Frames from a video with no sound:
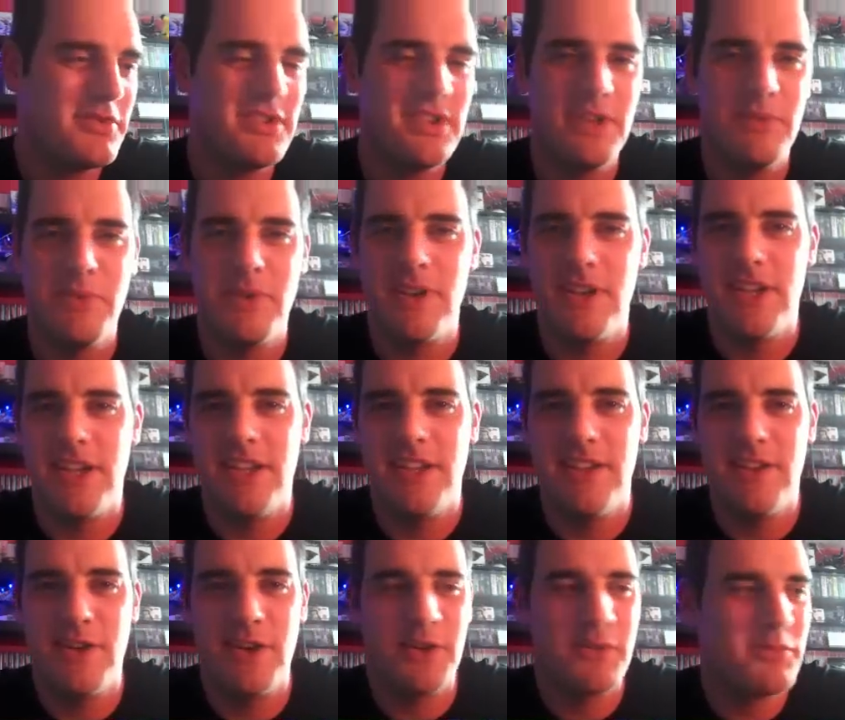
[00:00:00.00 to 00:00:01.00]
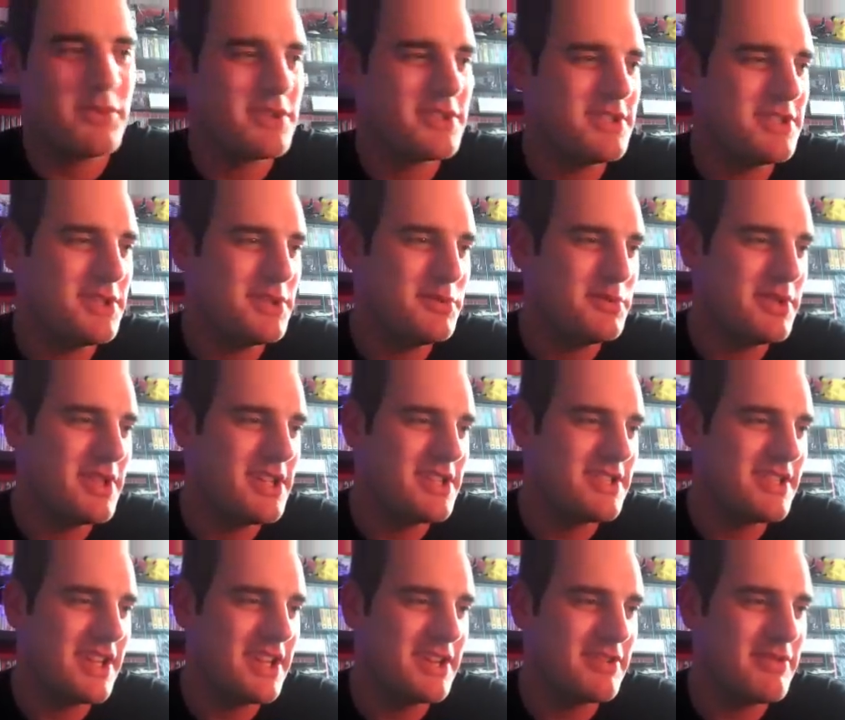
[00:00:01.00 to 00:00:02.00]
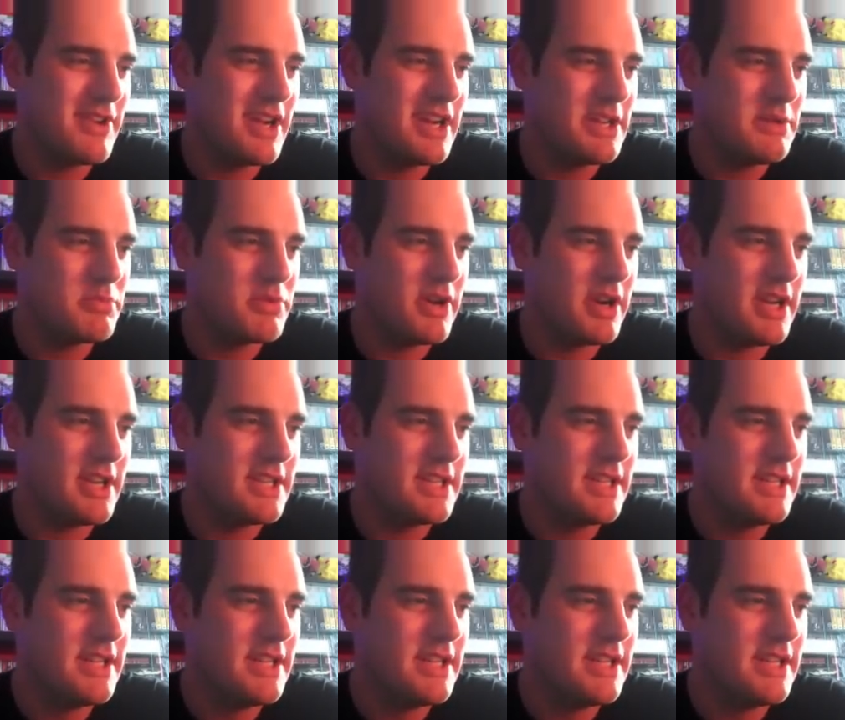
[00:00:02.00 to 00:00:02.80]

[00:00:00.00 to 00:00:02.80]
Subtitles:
seemingly knowing what to do with their Sega Rally brand.